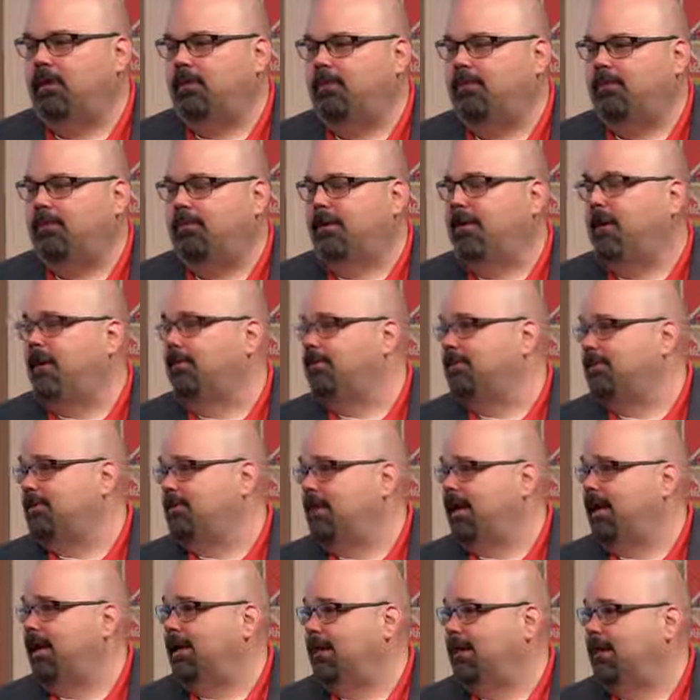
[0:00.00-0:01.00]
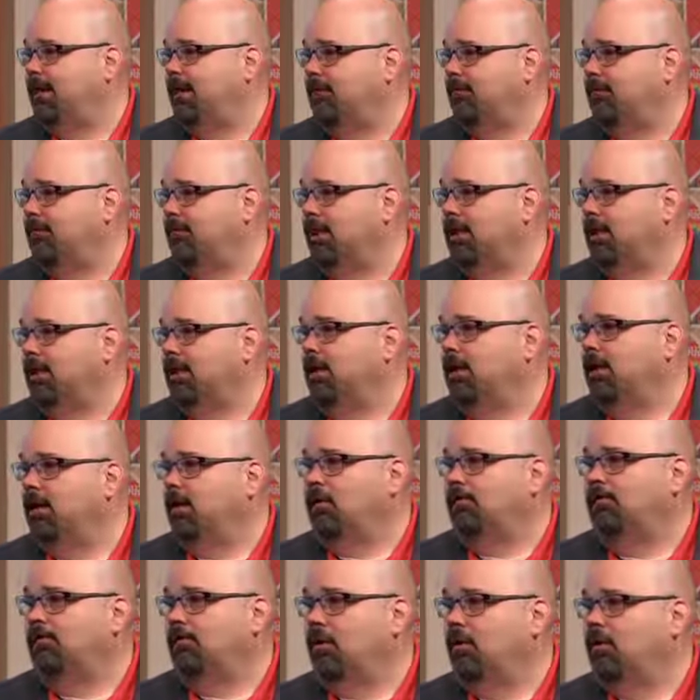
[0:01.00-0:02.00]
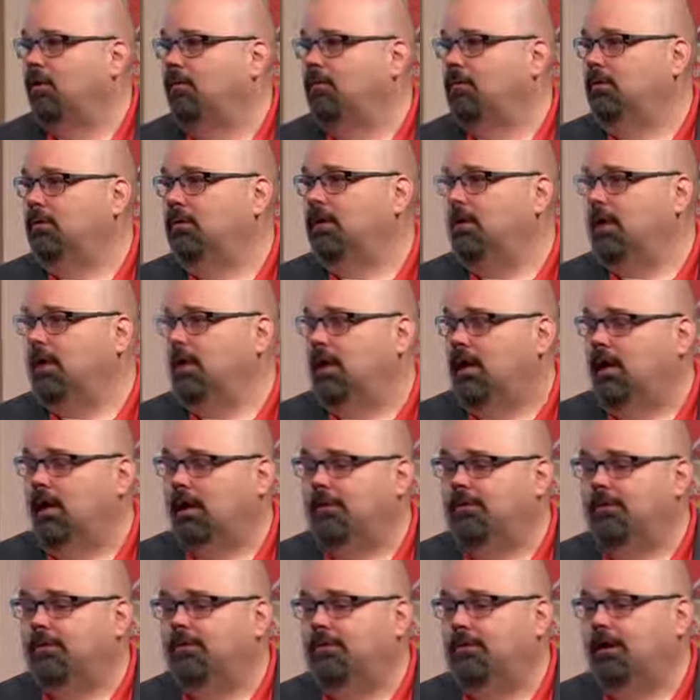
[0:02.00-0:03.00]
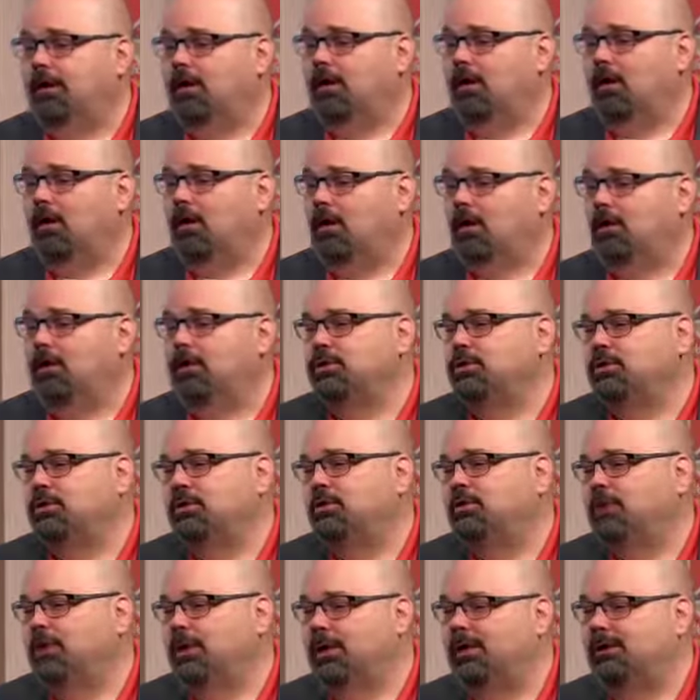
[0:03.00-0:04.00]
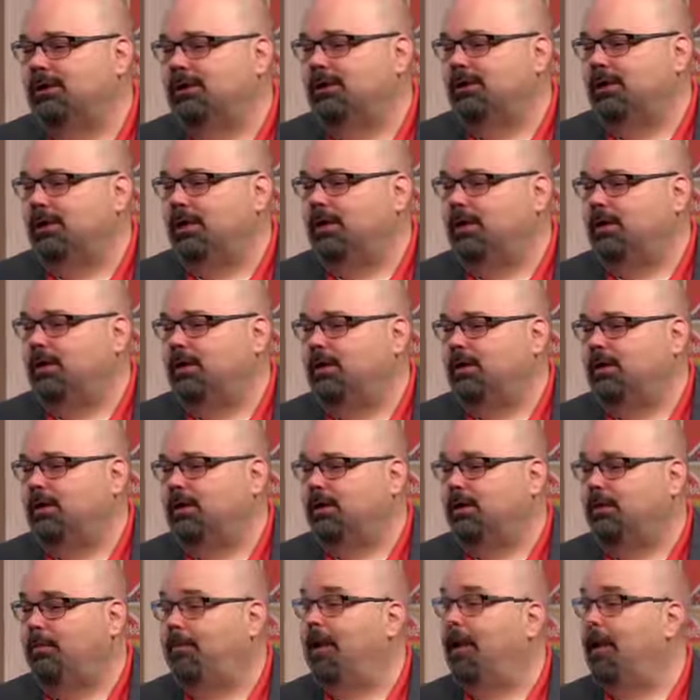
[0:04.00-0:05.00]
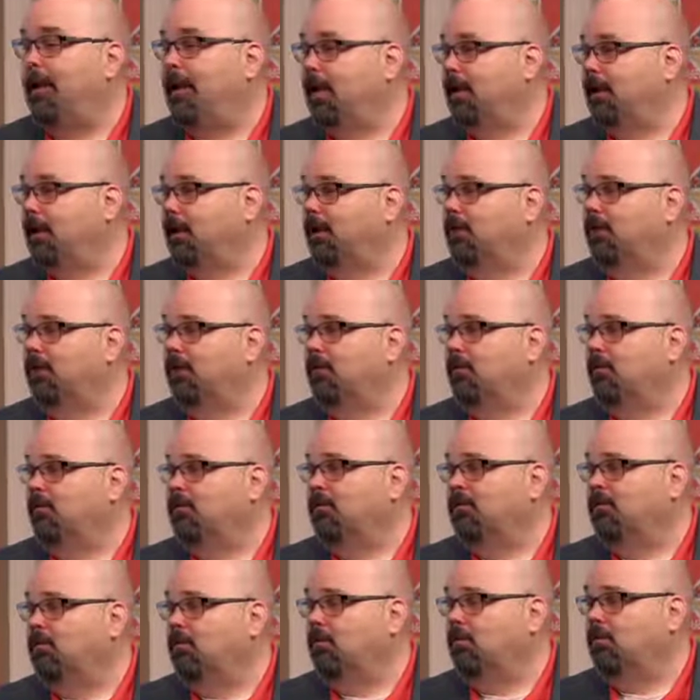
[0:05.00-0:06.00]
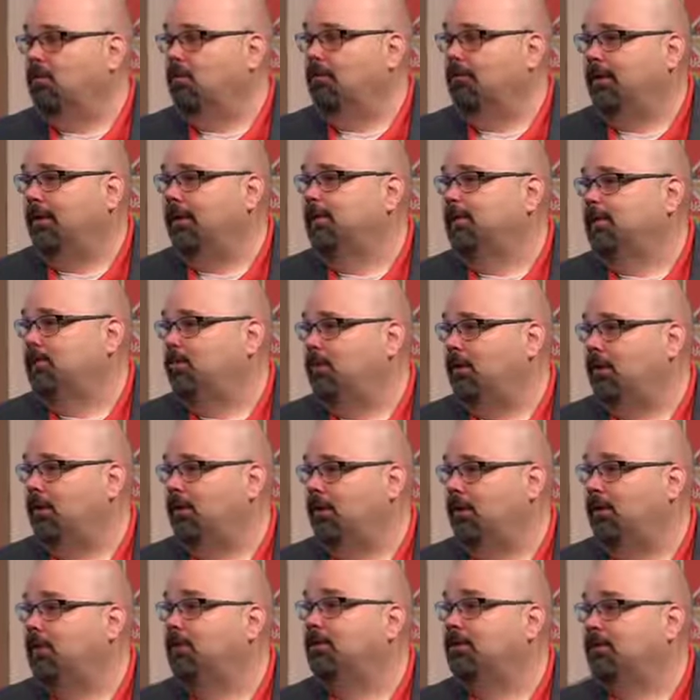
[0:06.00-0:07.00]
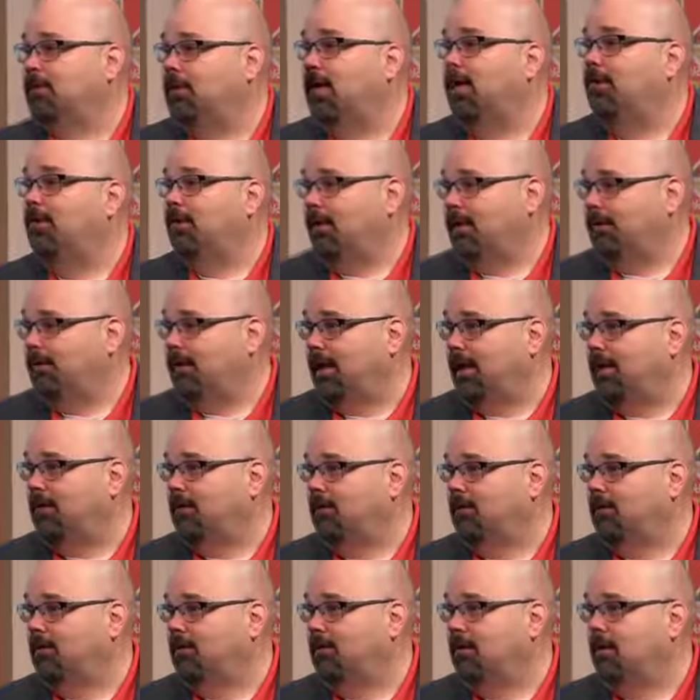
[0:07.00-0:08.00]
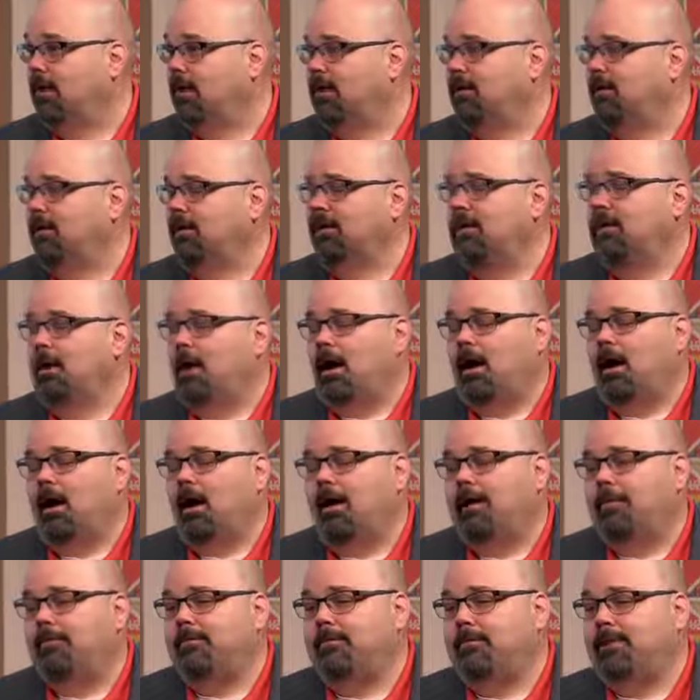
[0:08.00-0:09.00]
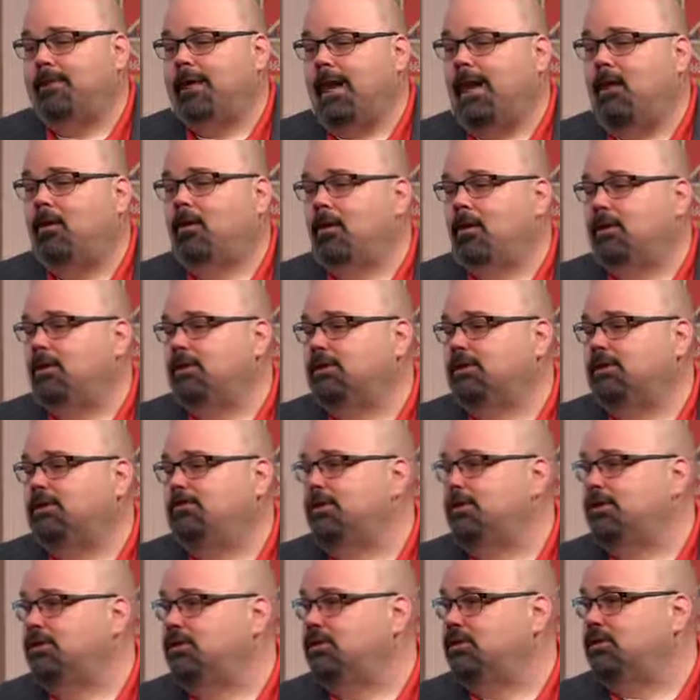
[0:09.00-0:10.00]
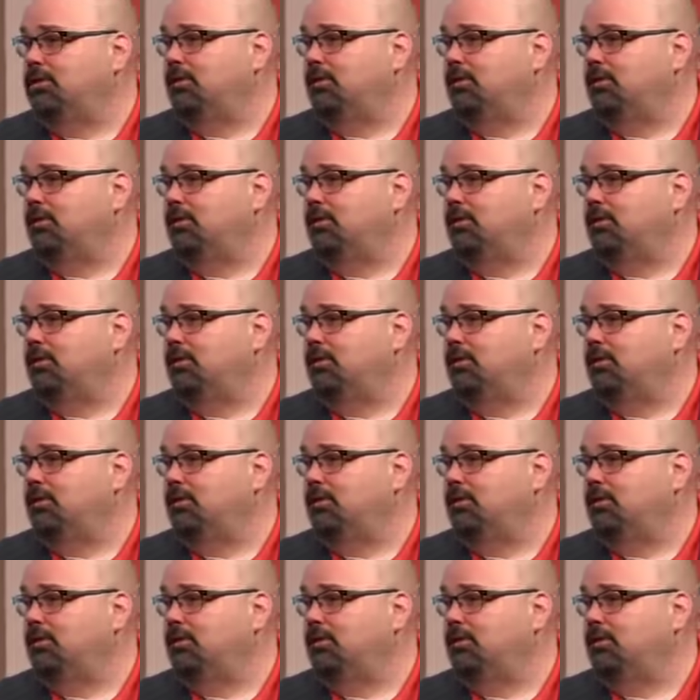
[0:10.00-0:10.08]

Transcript: become demanding. Right? Yes. So. Uh, there are insurance policies out there that are paying for ransomware, and they're okay. tired of it. Okay. Um, now, just because you